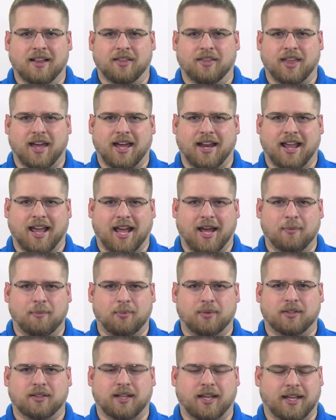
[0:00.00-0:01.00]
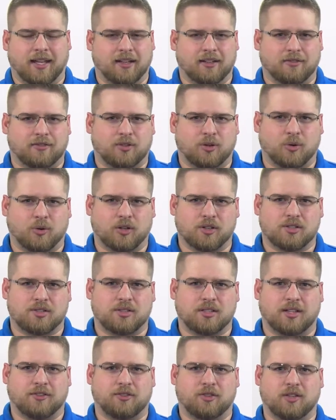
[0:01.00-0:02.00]
that app. And of
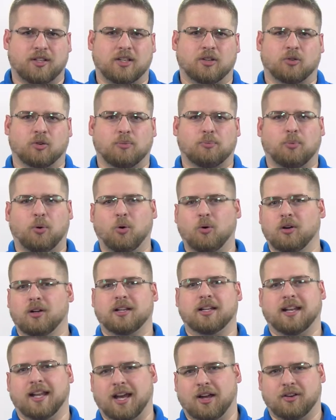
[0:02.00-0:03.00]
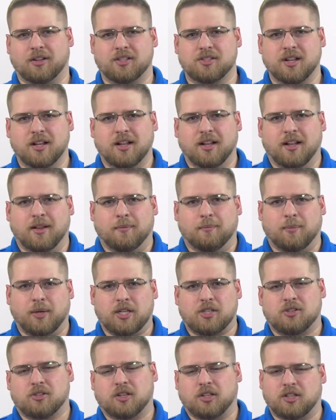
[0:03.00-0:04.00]
course, if you need to report an outage, be
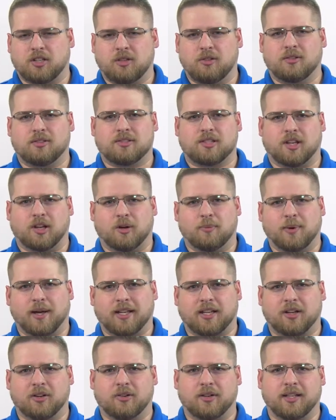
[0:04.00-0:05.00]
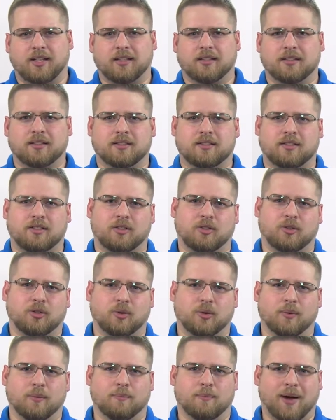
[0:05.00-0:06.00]
sure to do so by going
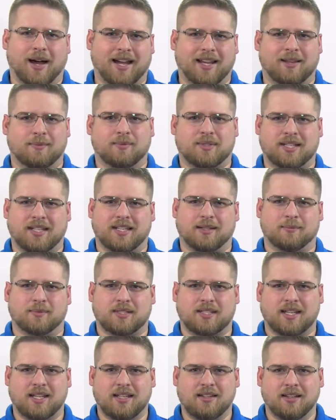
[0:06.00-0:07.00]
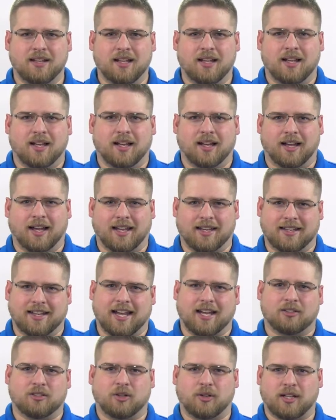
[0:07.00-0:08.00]
to MyMTMC uh, and
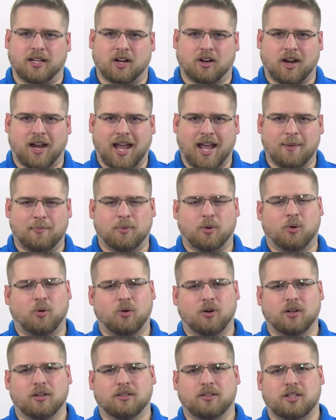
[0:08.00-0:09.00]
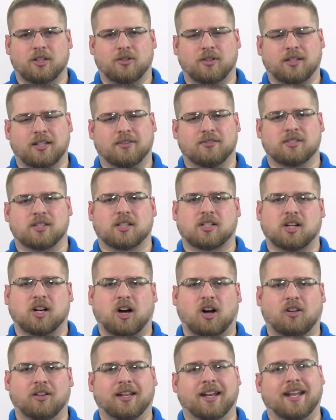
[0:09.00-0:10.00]
downloading our app, or you can give us a
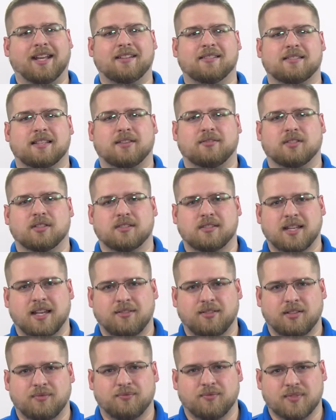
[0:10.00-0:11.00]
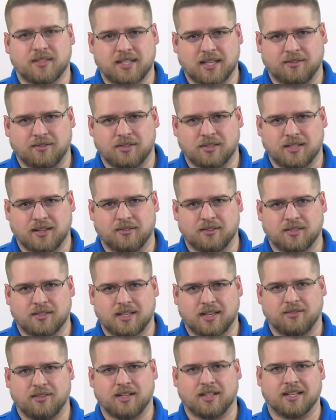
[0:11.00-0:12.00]
call at 877
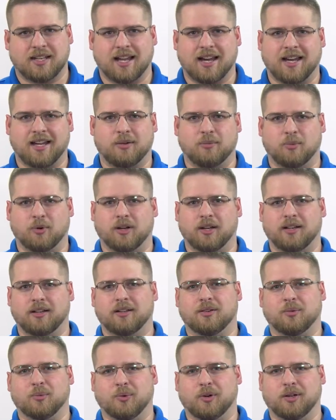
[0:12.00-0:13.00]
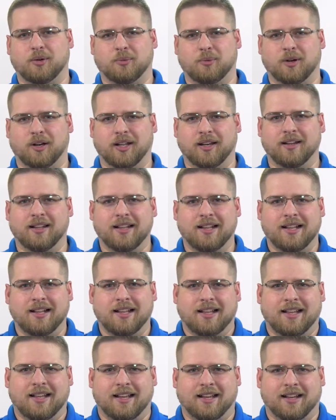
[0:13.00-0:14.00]
777 9111.
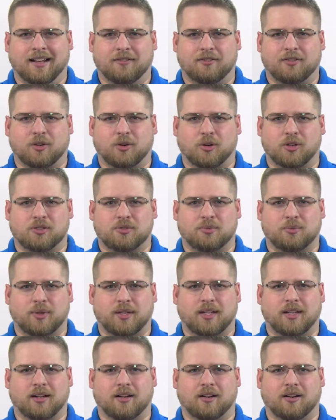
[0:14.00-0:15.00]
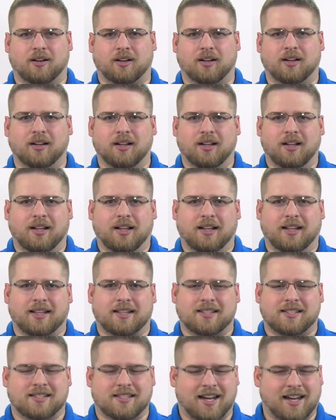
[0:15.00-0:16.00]
Uh, of course, we are
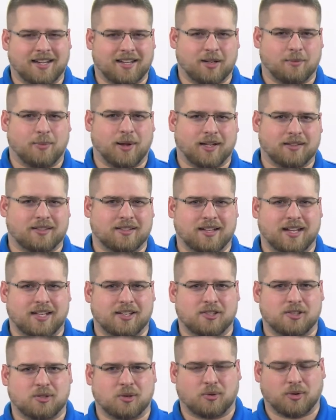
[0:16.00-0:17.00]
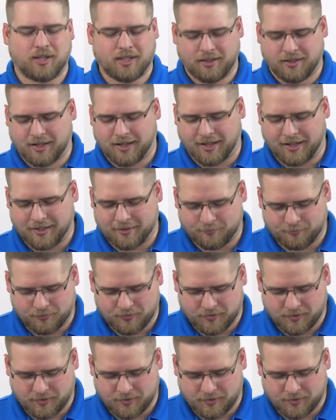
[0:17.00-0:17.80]
excited about today's story. And